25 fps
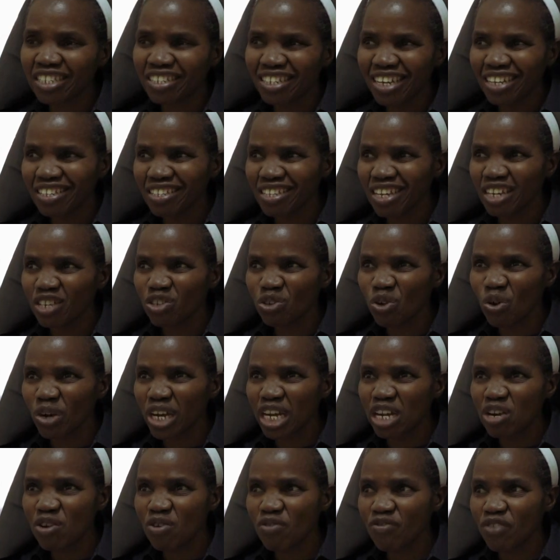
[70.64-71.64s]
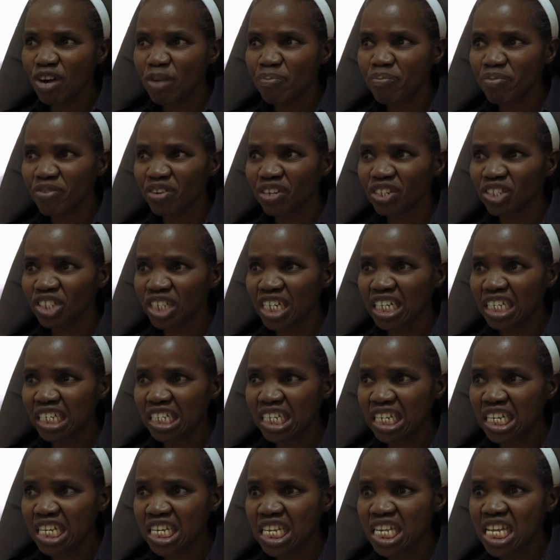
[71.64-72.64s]
just a token of
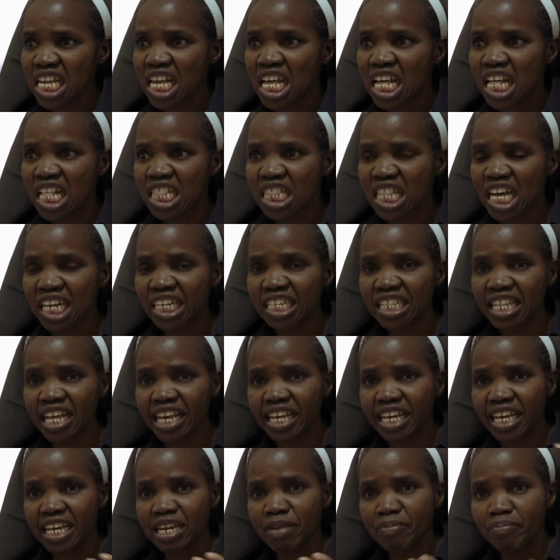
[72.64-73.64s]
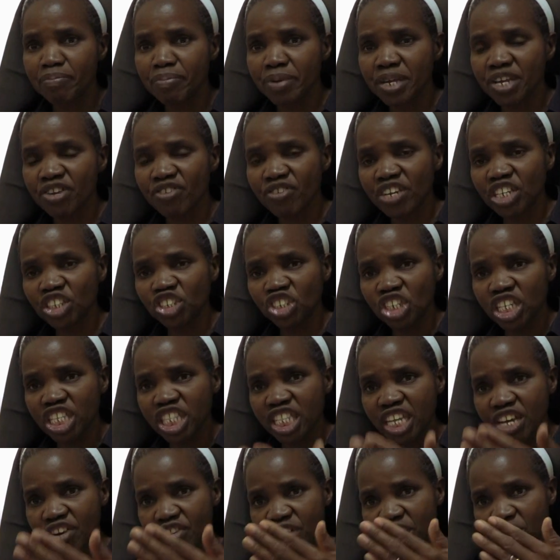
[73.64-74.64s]
appreciating that they can be reaching
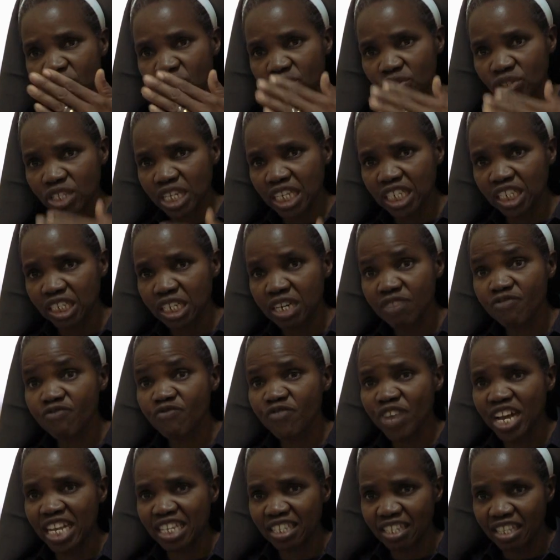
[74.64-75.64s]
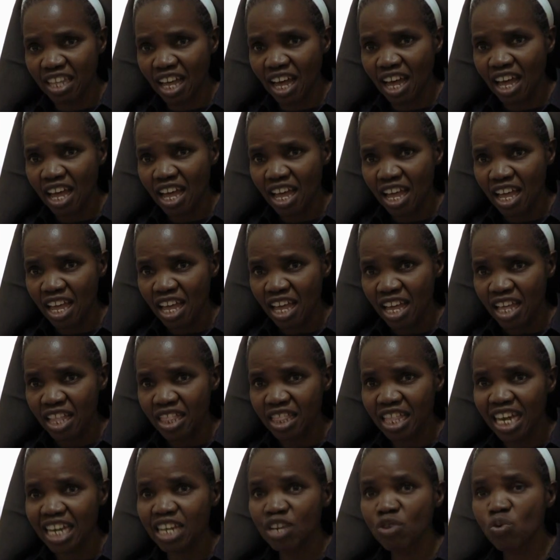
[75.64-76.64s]
the radio station faster
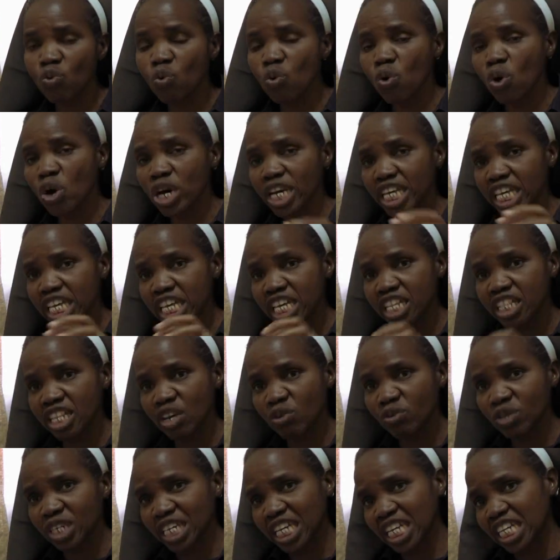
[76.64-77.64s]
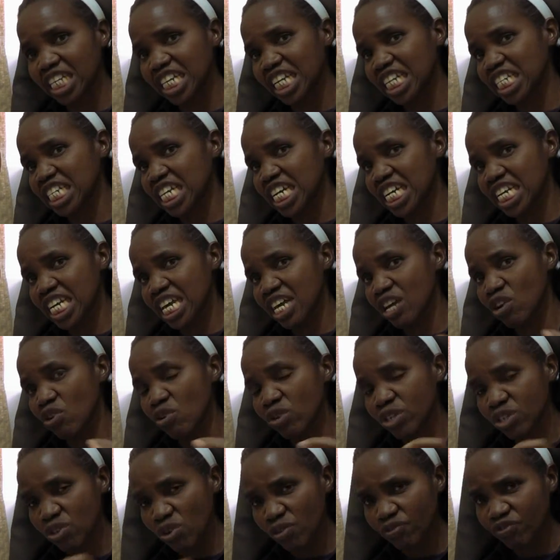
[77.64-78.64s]
than walking. They, they take a
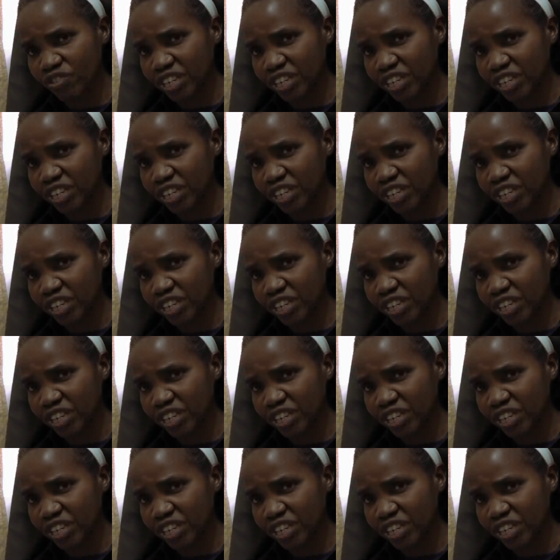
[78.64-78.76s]
lot of